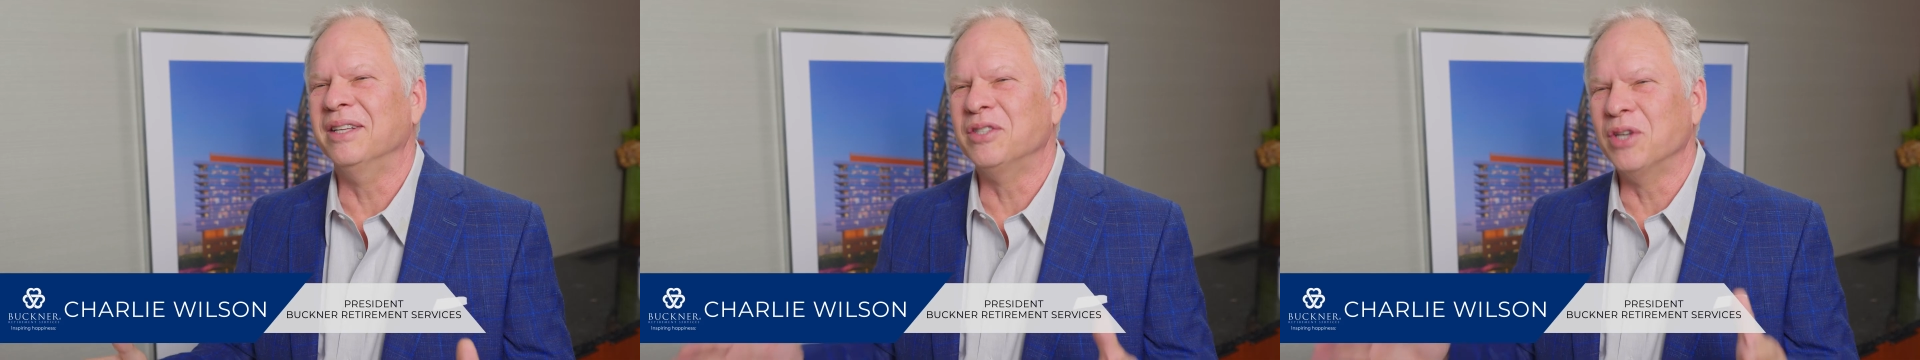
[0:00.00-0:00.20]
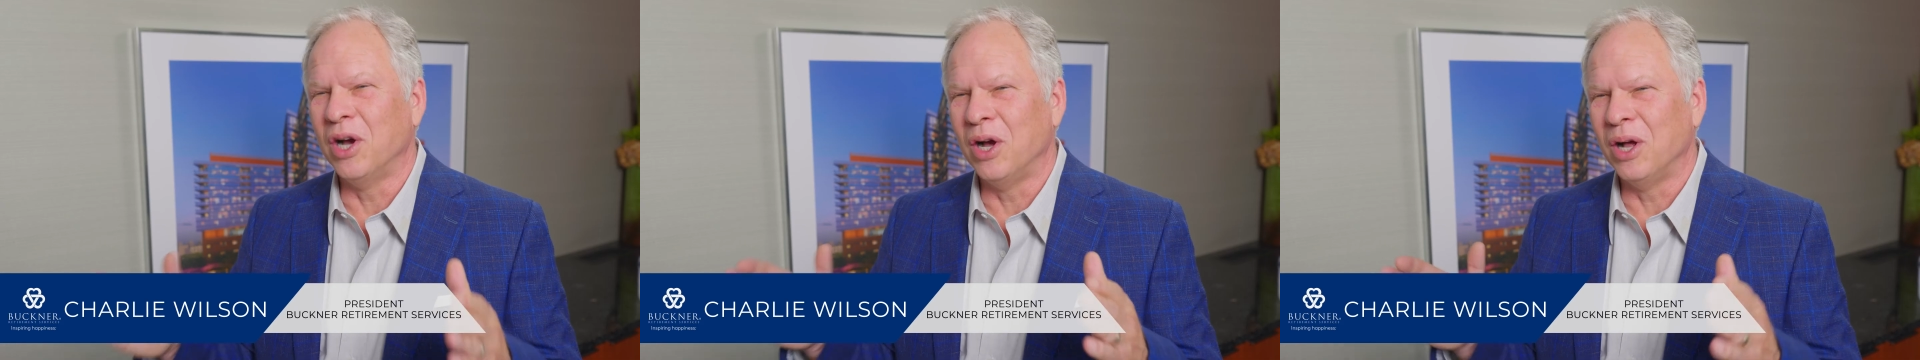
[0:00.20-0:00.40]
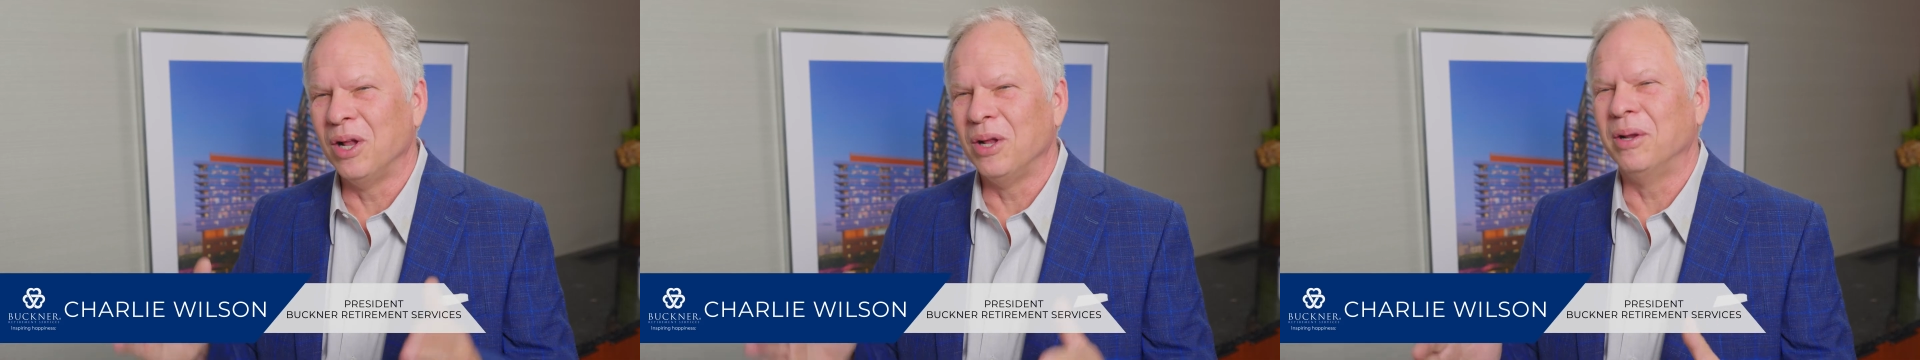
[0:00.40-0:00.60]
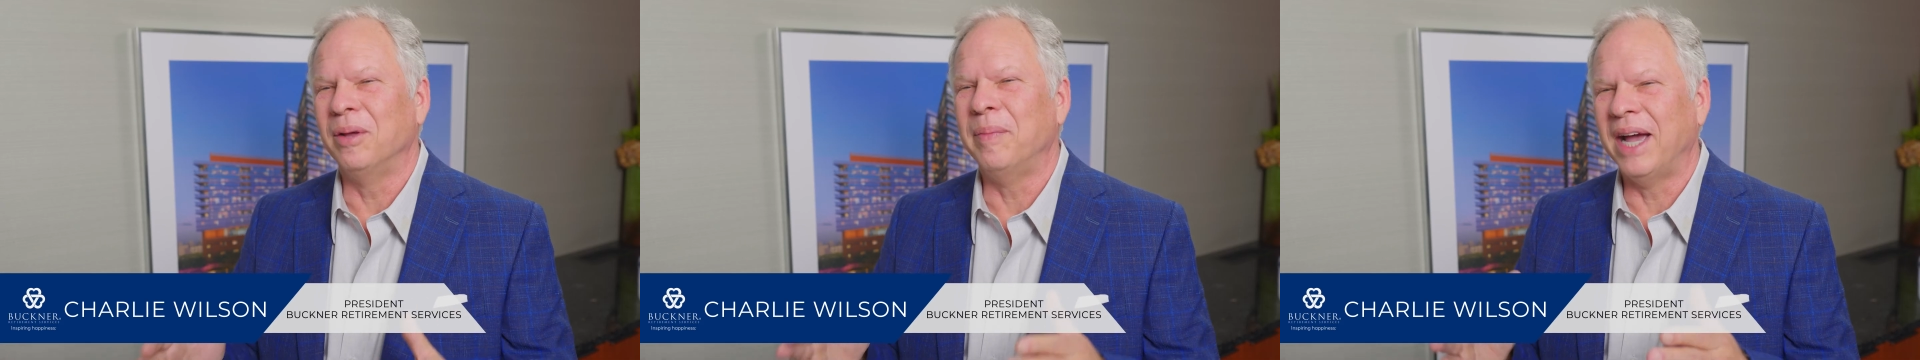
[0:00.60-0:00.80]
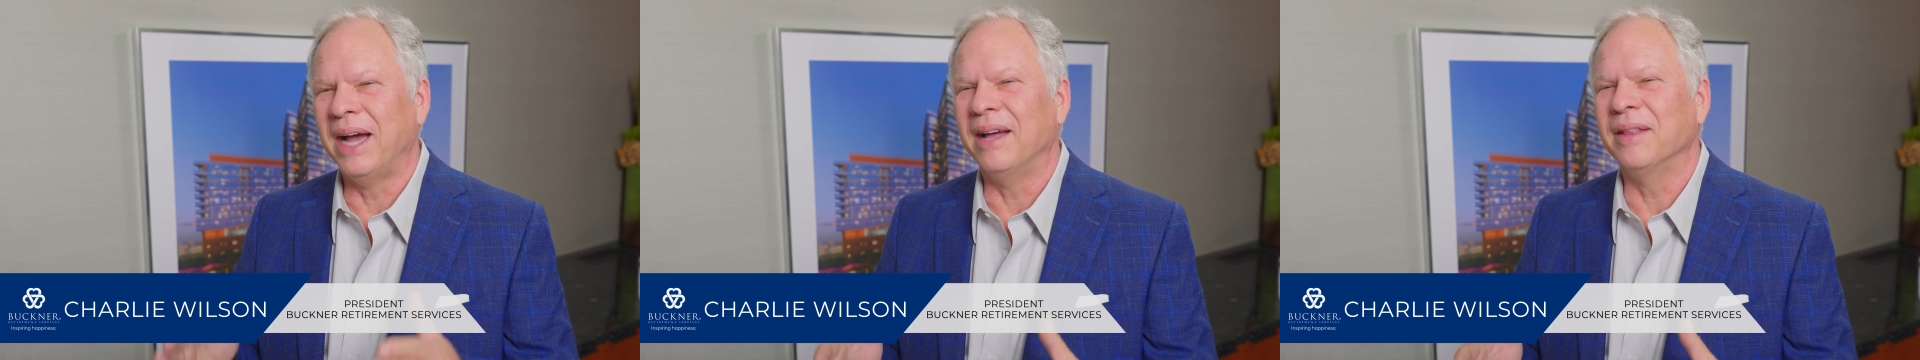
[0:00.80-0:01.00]
It's all
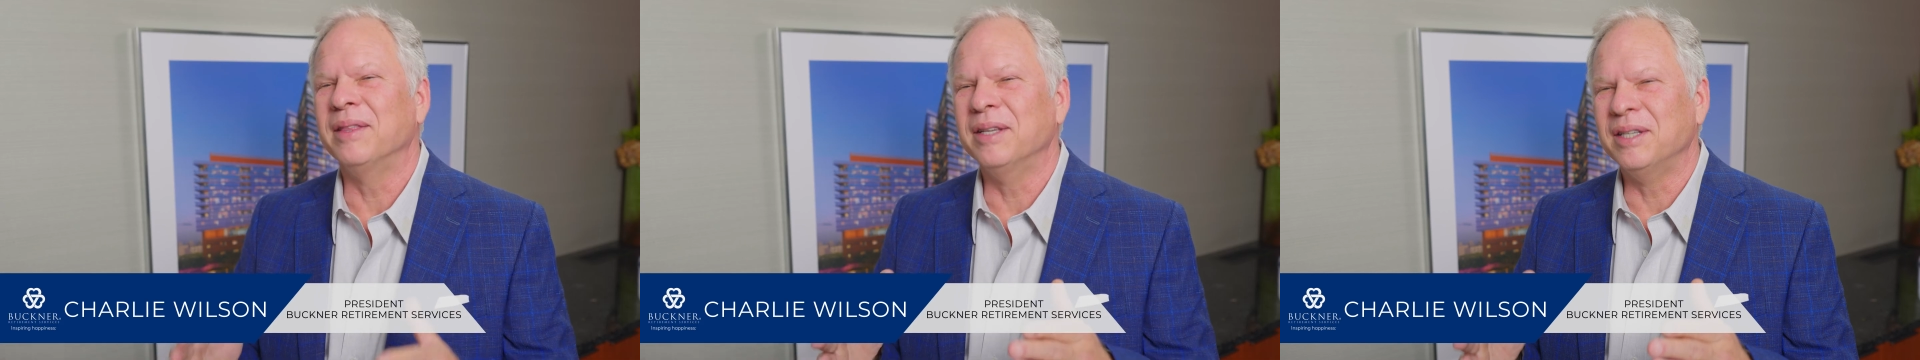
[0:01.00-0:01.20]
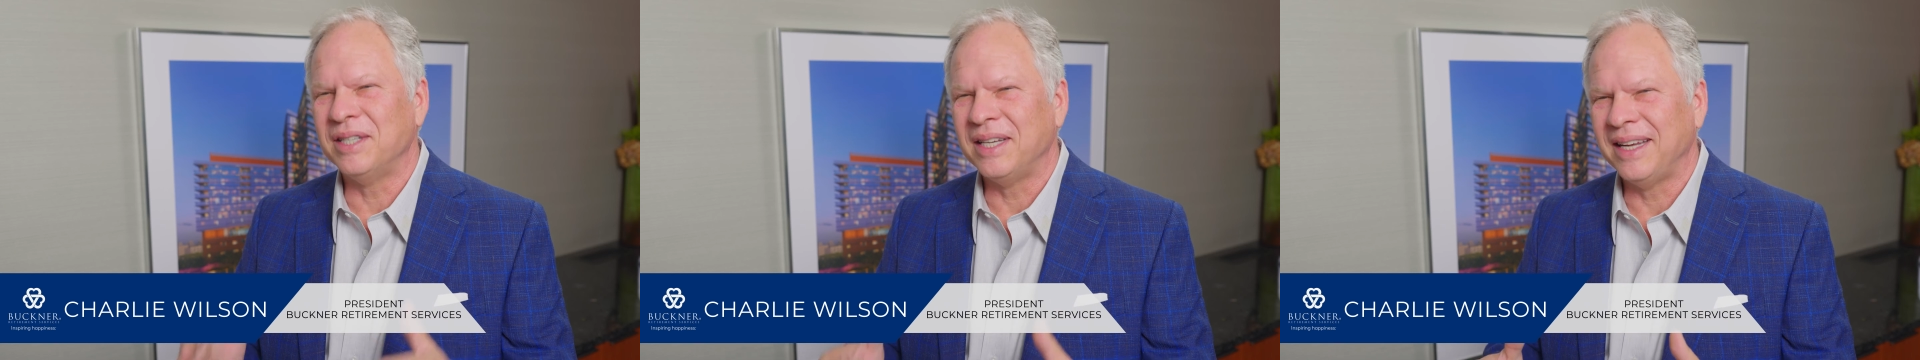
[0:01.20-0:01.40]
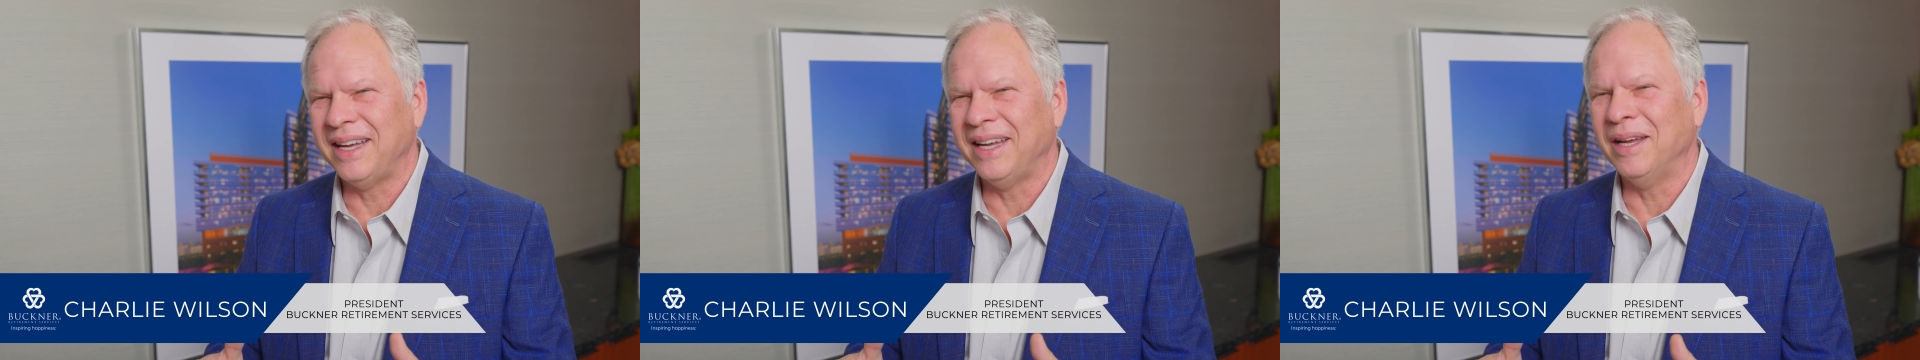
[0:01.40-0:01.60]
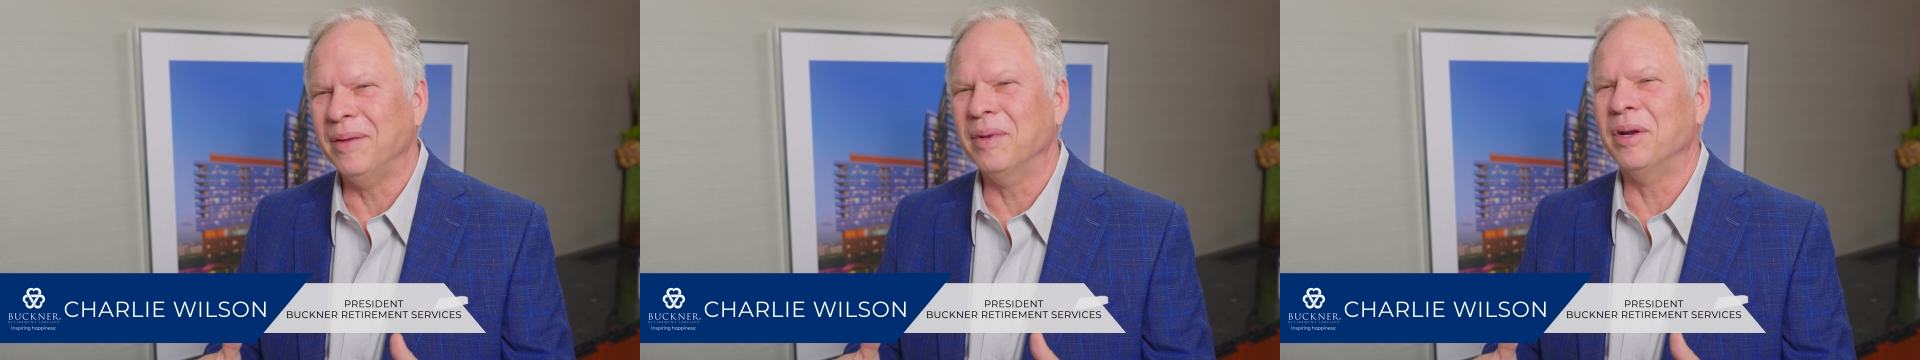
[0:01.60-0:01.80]
about the team